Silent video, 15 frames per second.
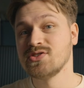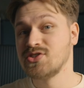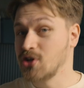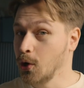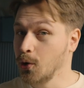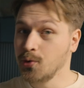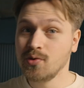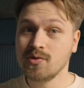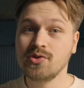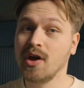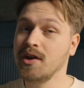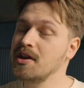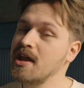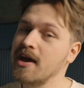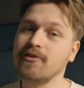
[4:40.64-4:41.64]
So you're
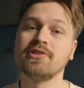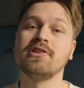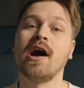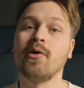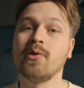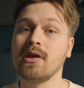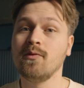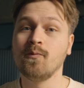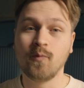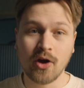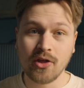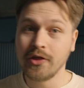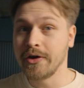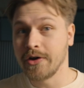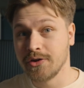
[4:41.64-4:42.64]
never doubting
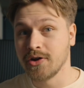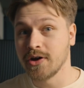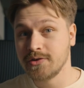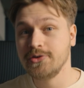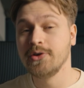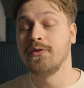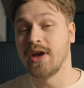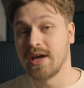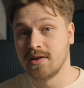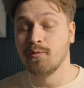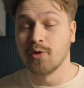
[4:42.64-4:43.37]
whether or not you've hit